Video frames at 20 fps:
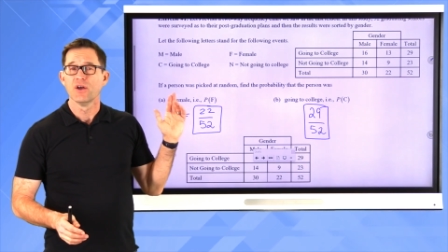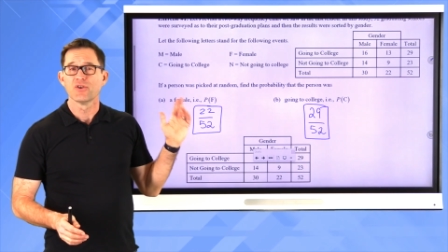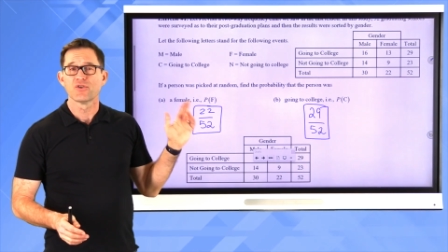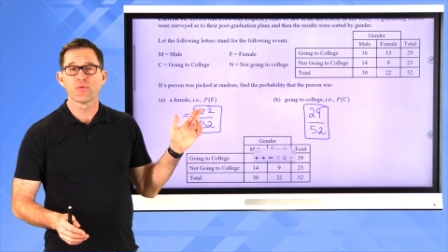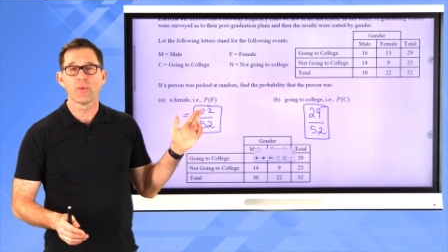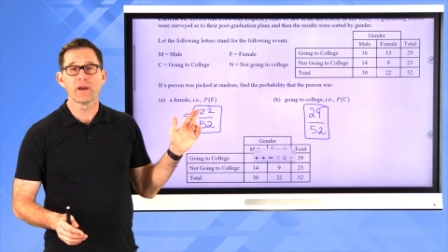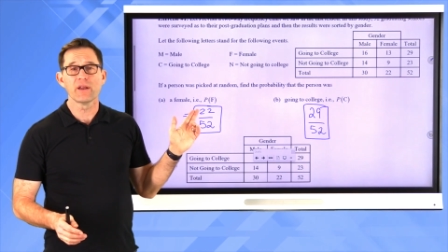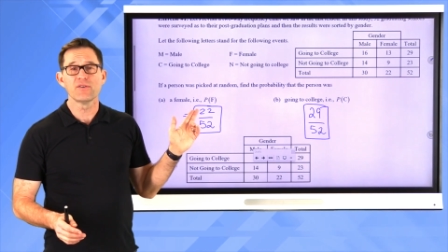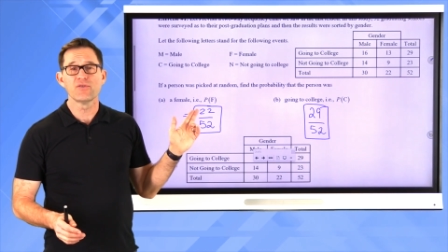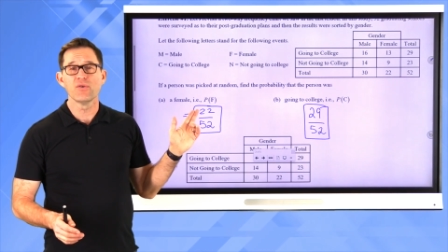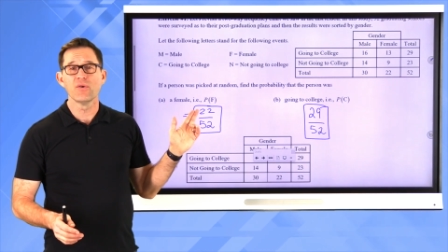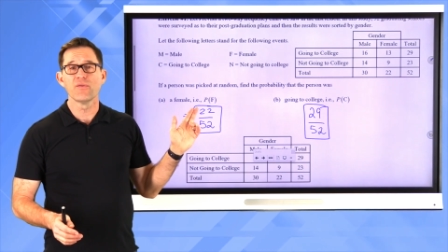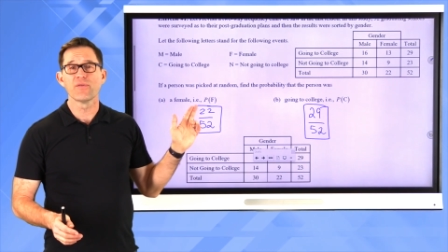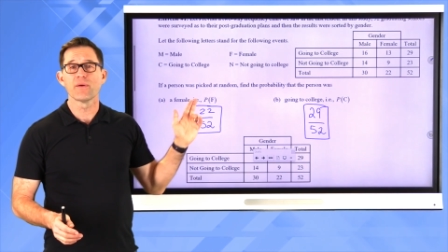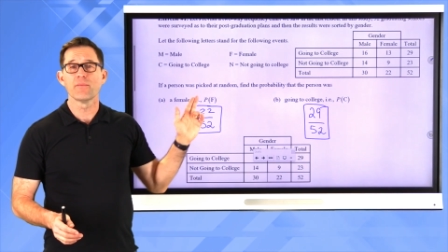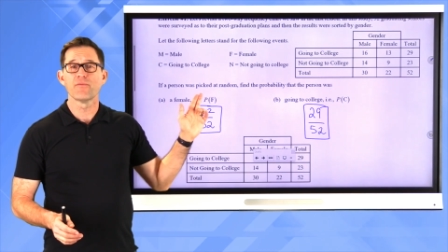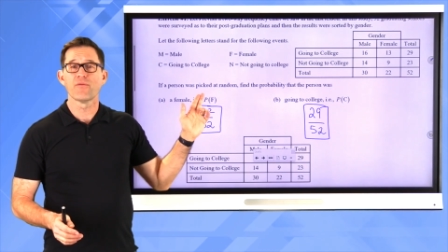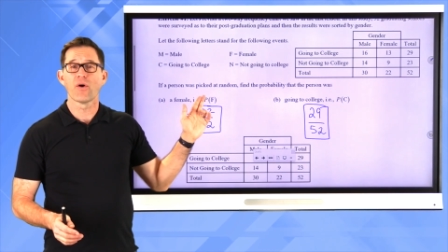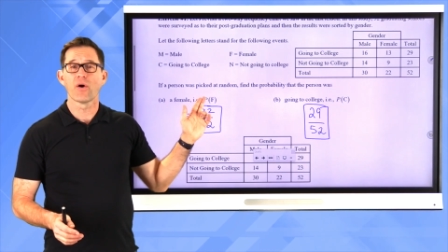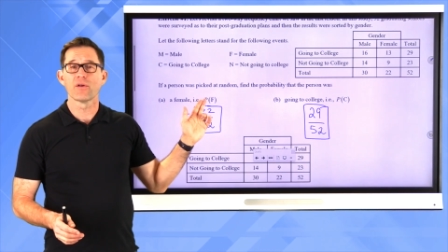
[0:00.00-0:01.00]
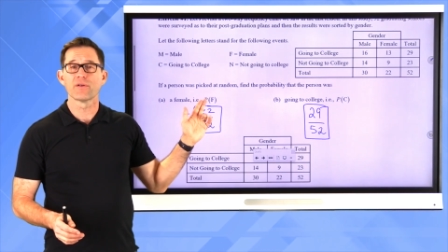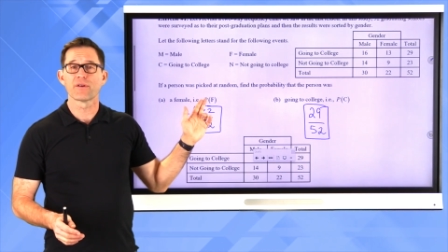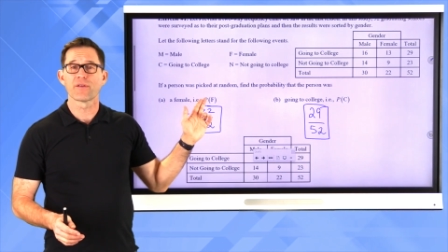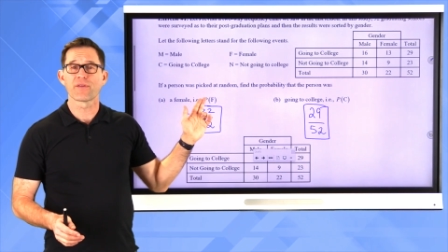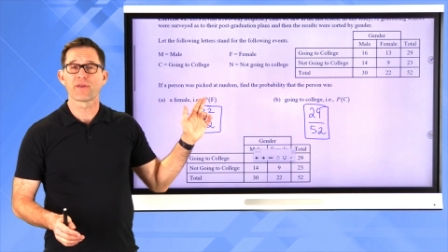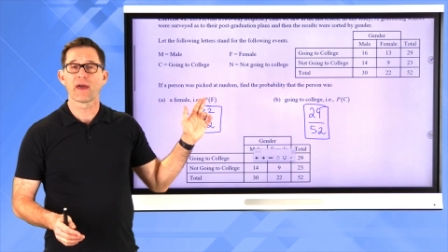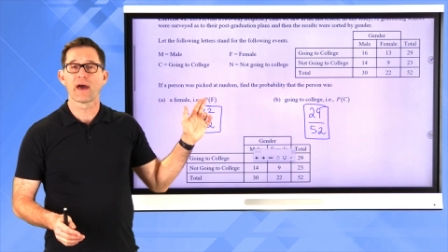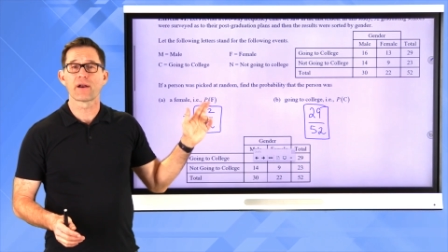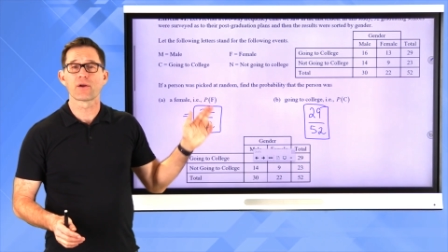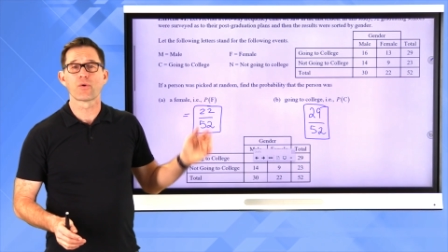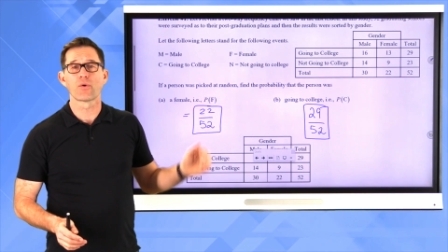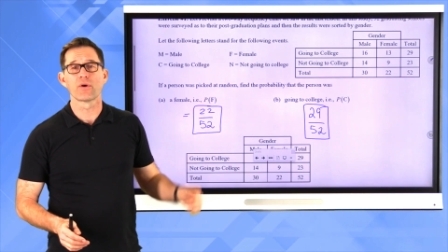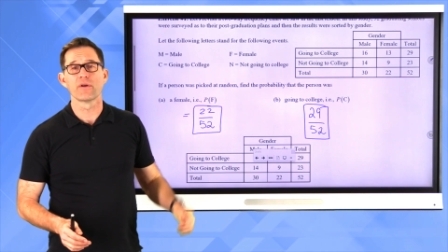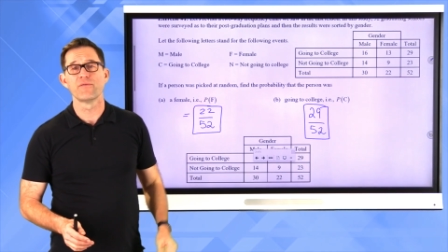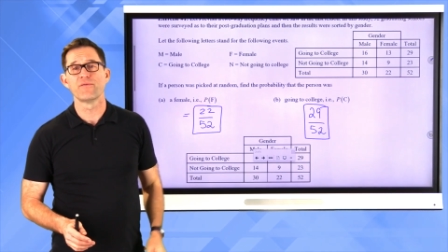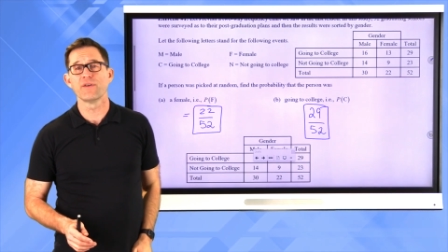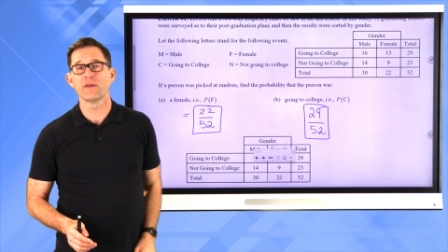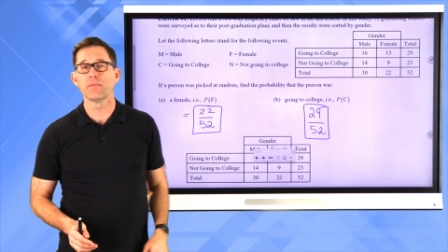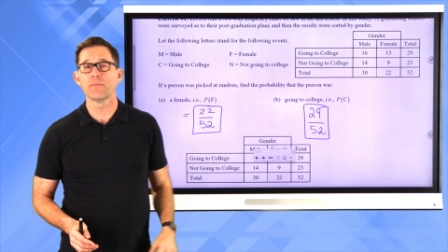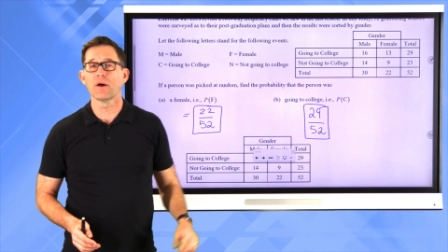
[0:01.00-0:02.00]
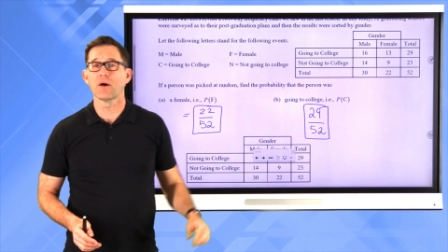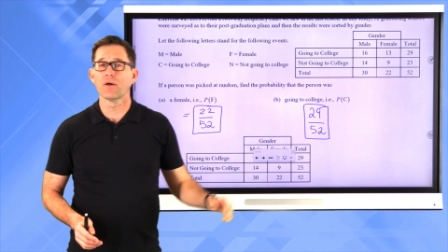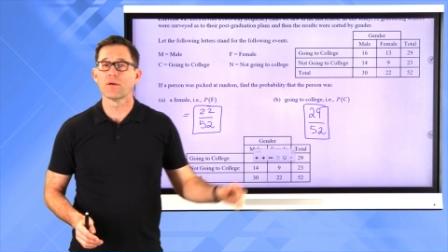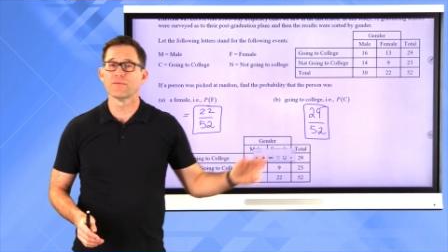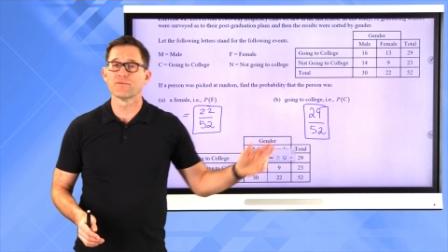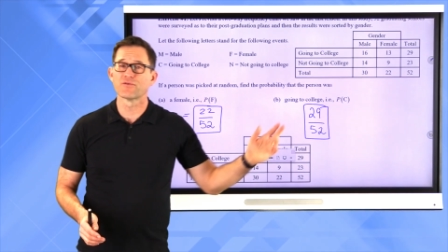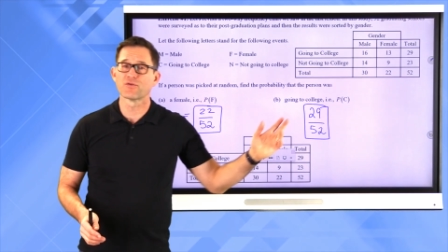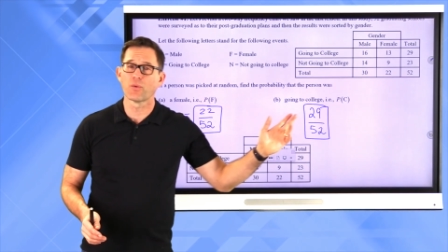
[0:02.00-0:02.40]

22 of them fall into the category female,